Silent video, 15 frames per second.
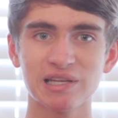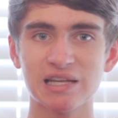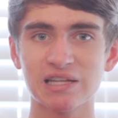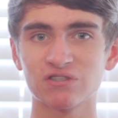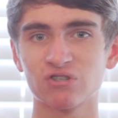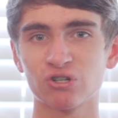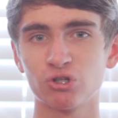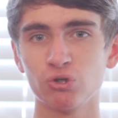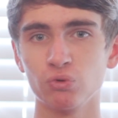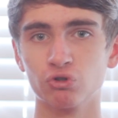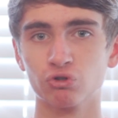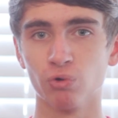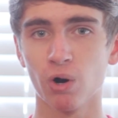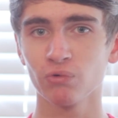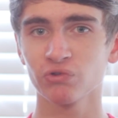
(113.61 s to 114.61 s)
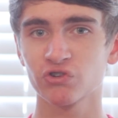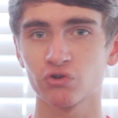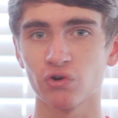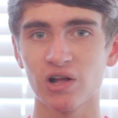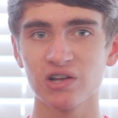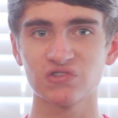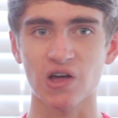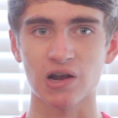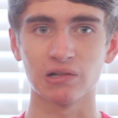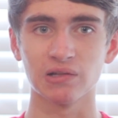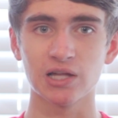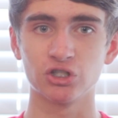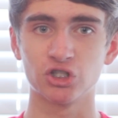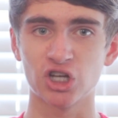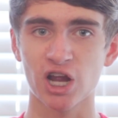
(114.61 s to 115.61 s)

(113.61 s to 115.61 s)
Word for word: institute drone strikes on alleged